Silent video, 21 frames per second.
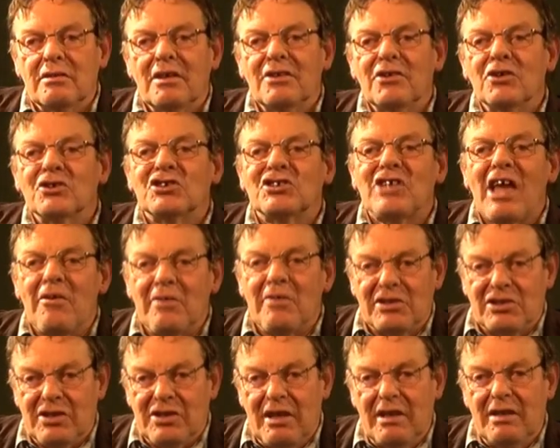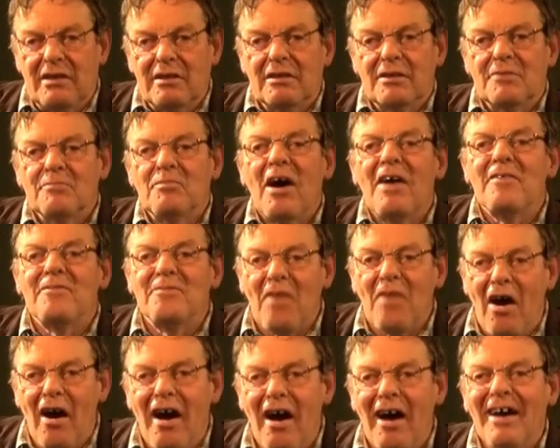and austerity by
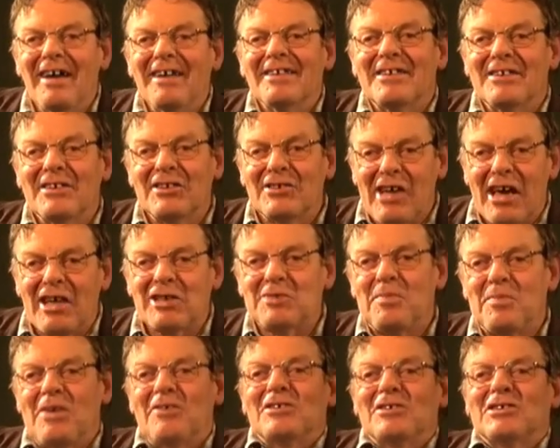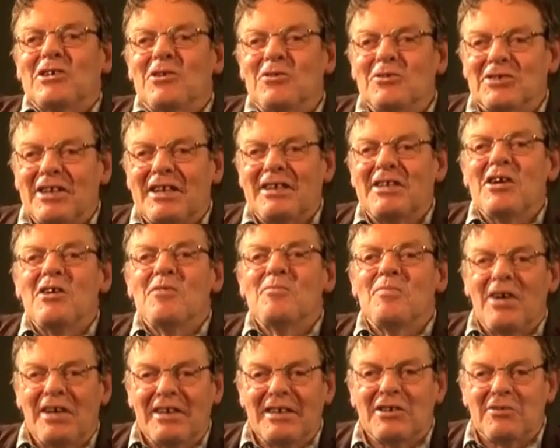far than the taxpayer is losing
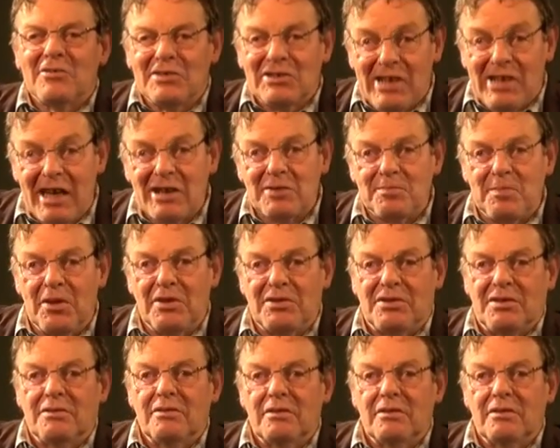by an increased tax burden.